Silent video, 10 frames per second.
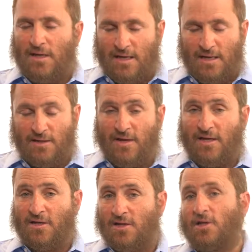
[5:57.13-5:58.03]
And they
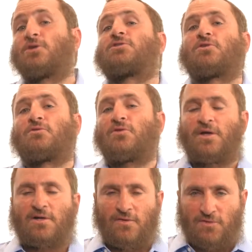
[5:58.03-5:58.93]
get closer through
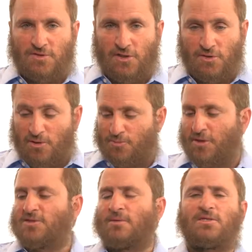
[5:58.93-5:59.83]
that conversation, which
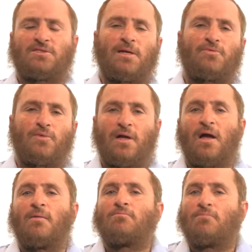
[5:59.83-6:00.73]
brings them to step 3,
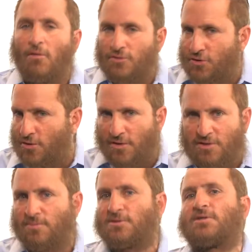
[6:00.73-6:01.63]
emotional
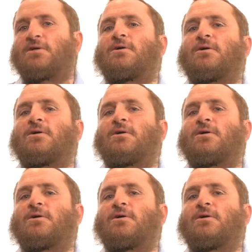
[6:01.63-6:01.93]
intimacy.